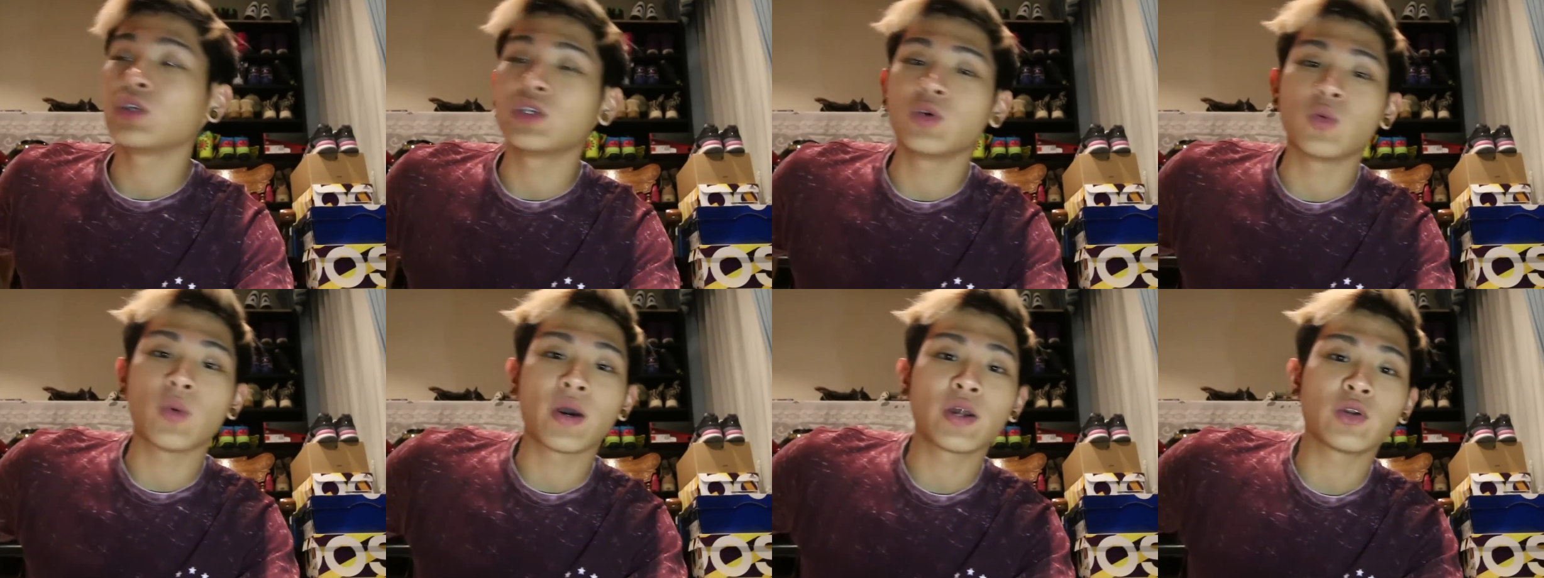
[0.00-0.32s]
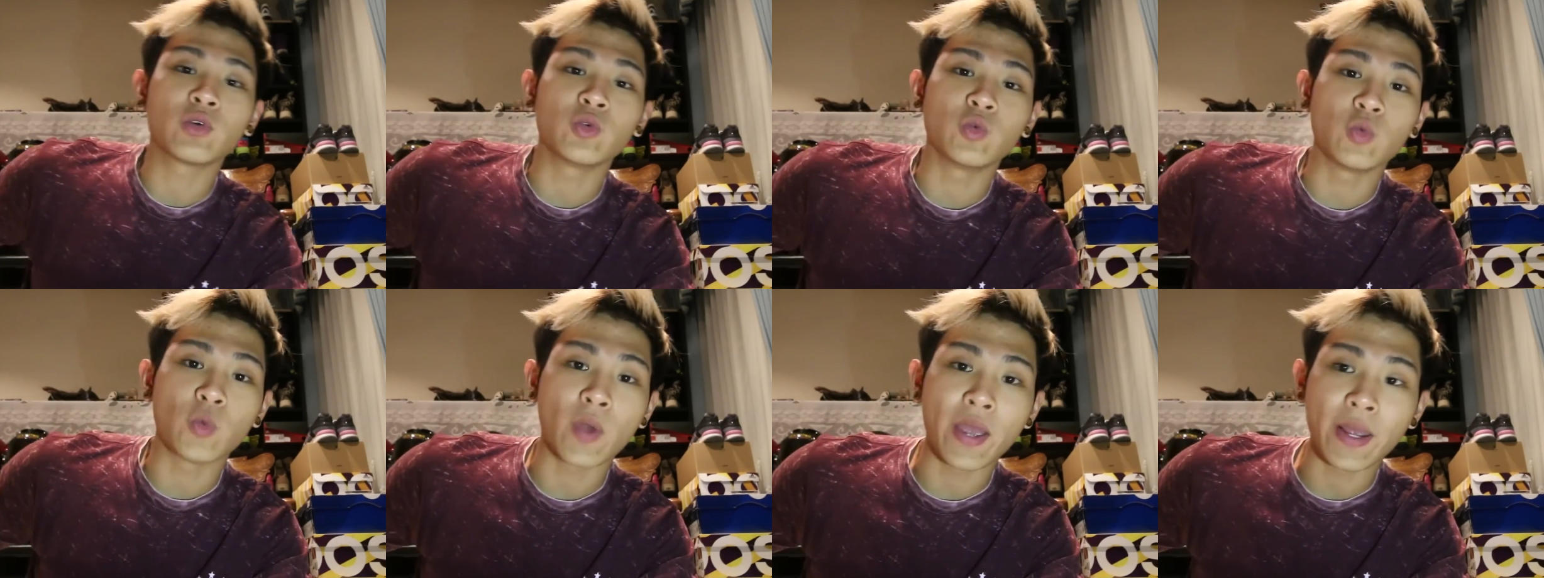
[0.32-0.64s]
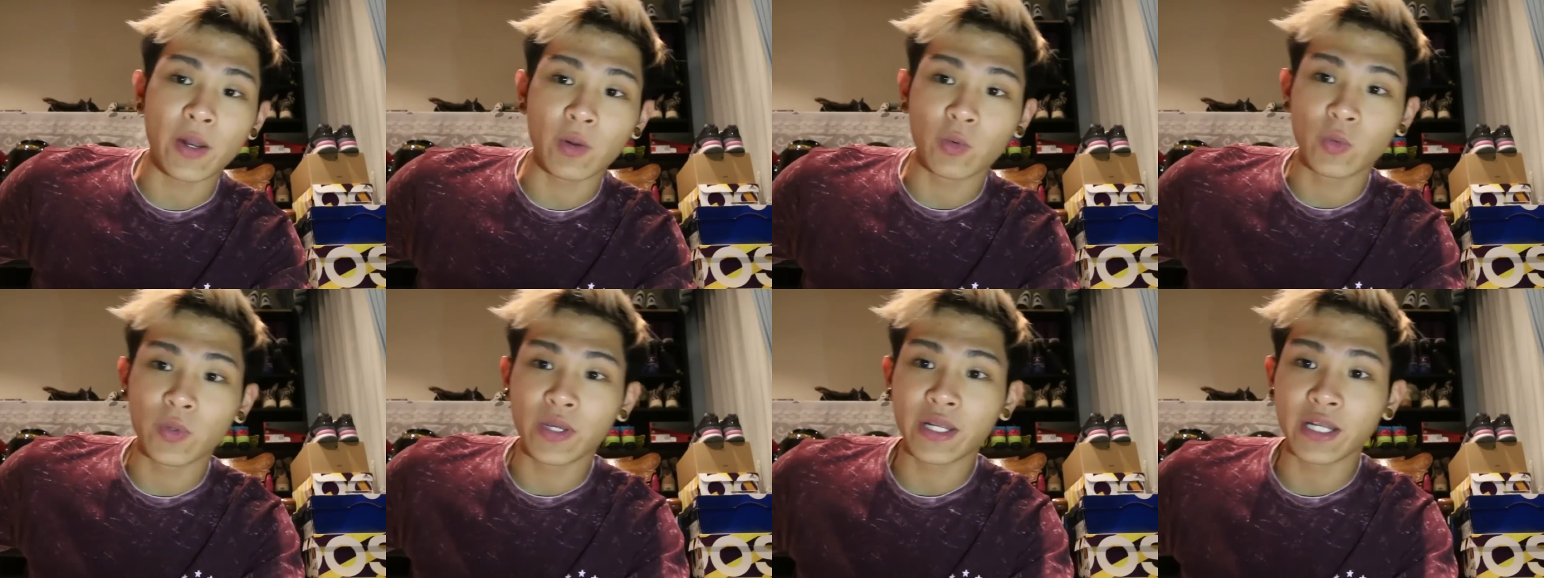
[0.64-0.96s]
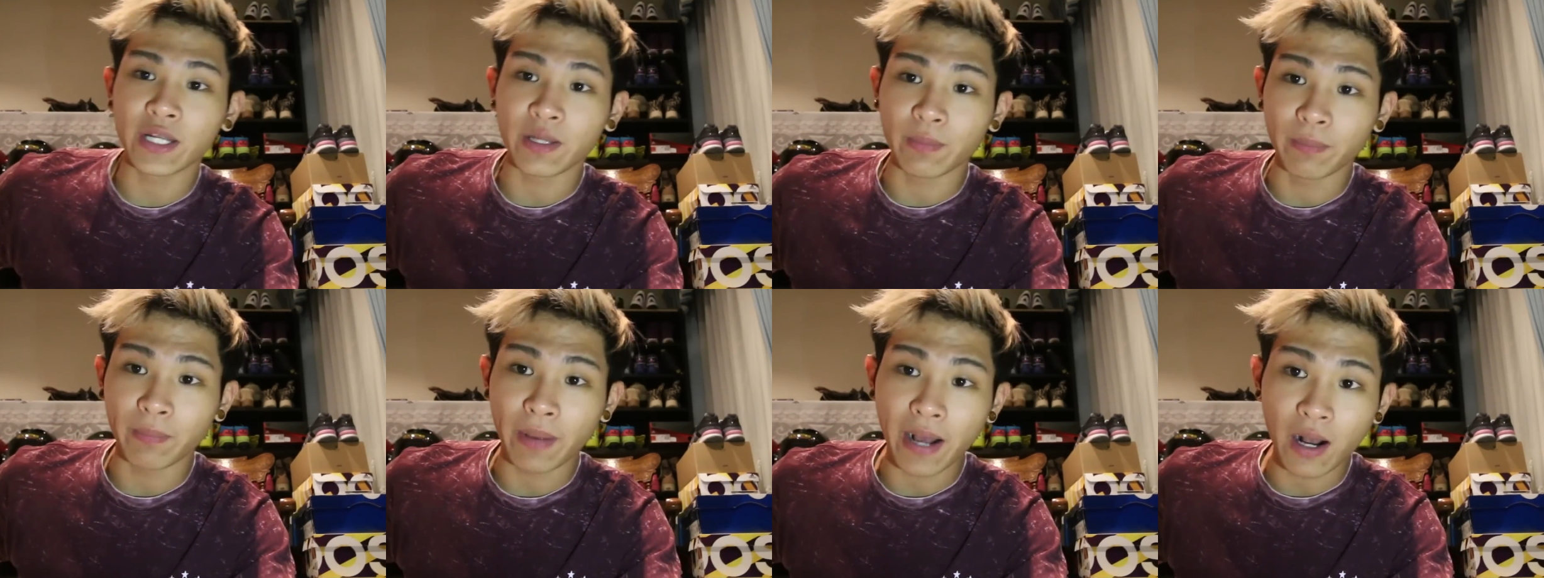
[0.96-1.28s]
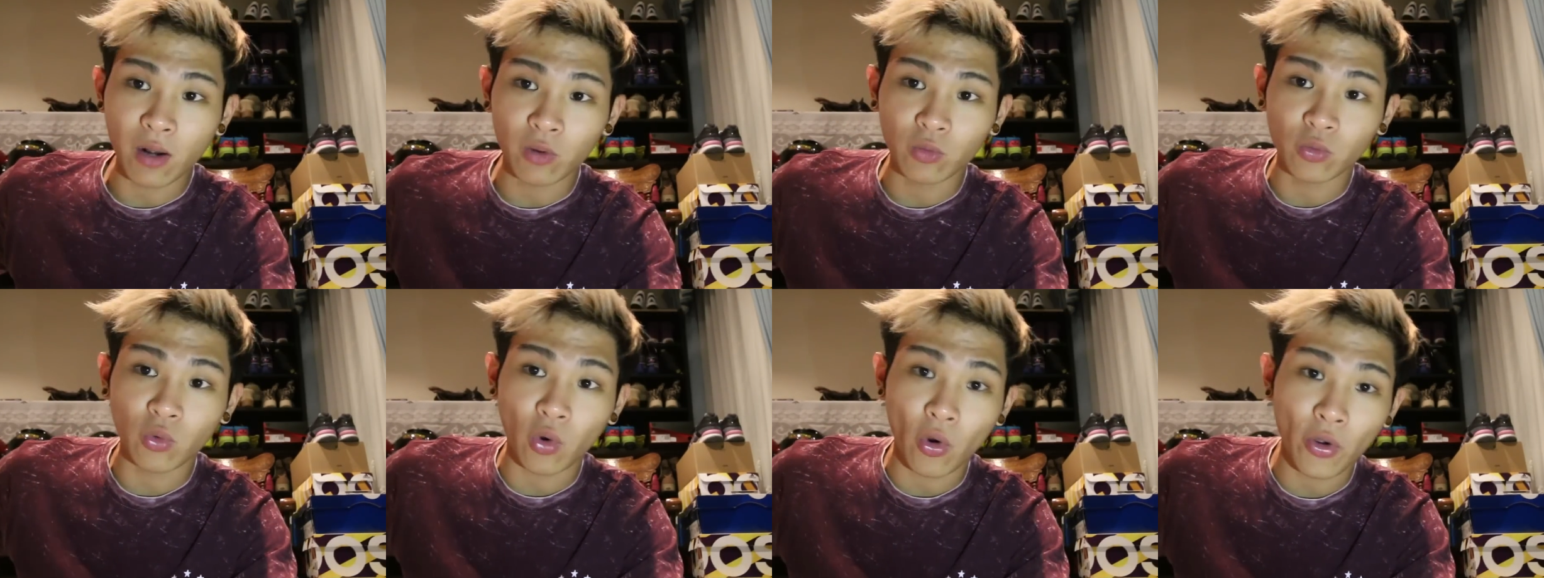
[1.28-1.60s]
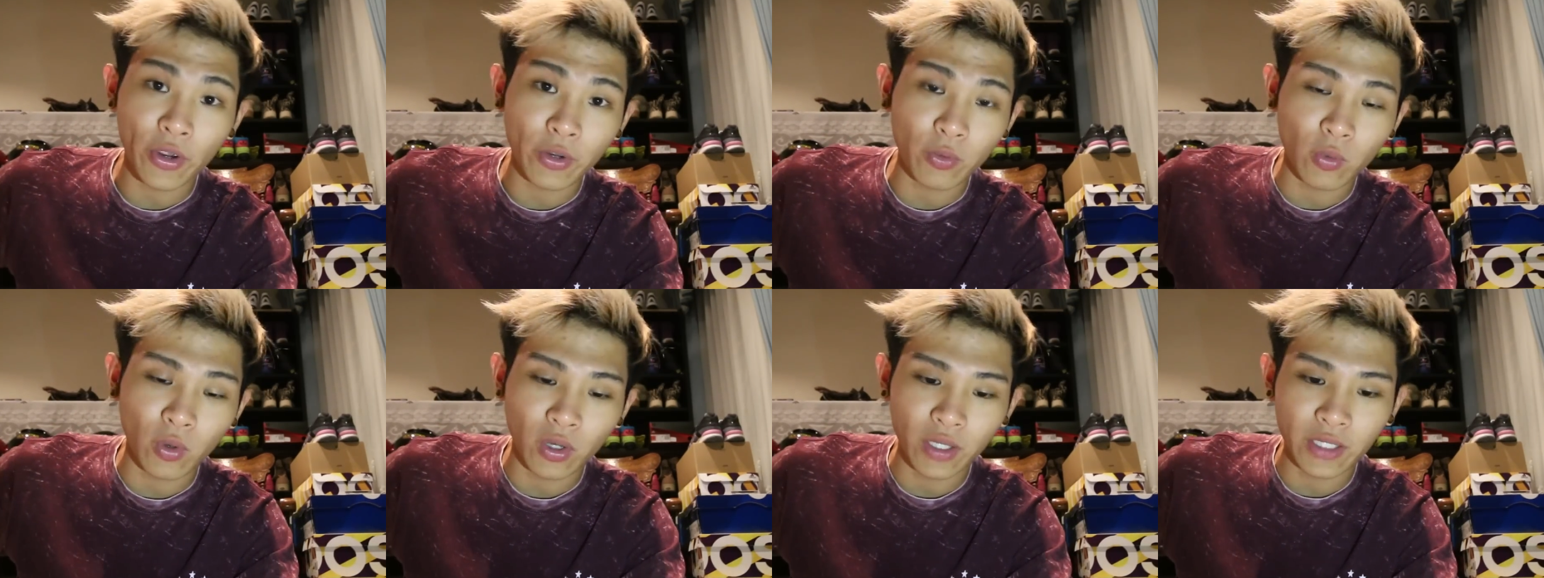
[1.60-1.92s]
the one who win the
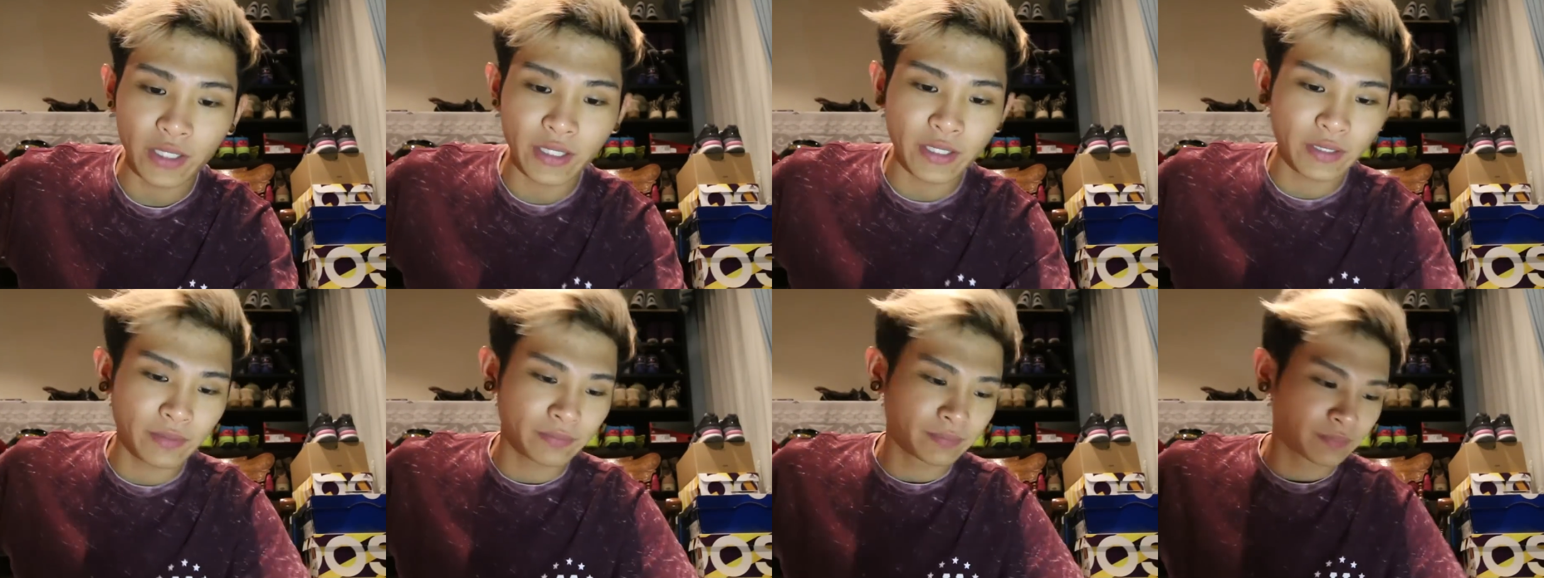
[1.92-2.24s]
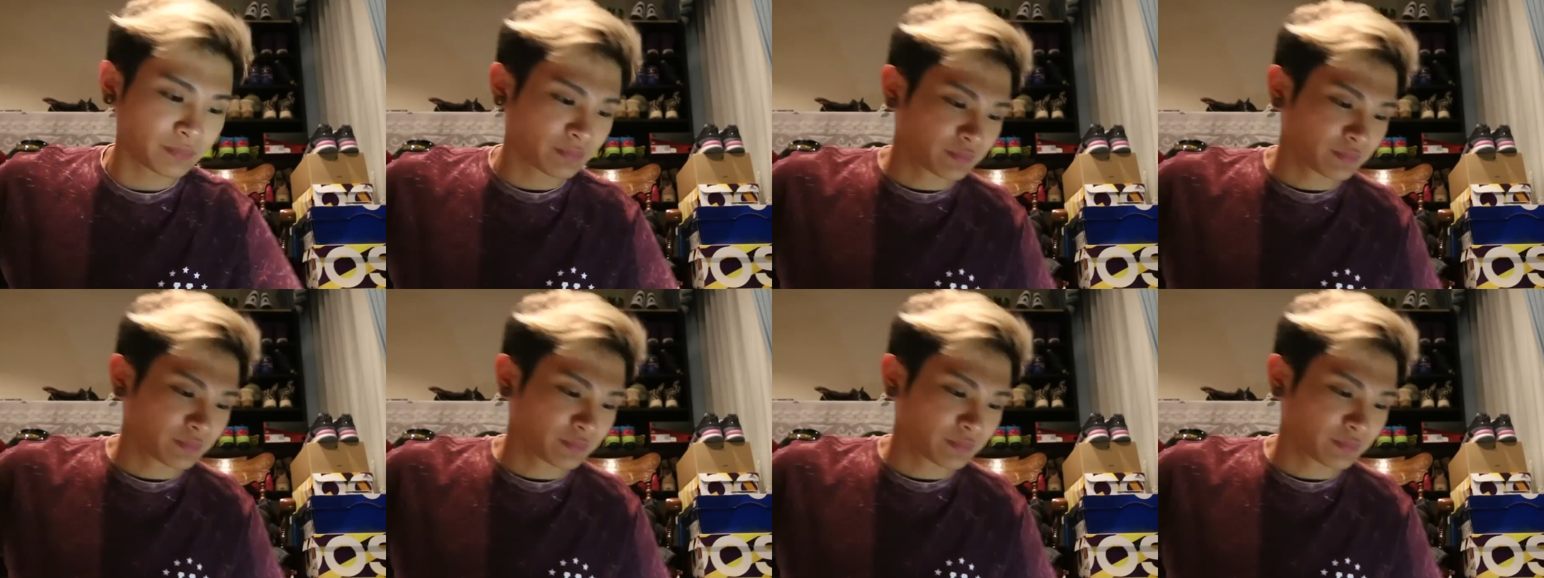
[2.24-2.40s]
Bellroy wallet.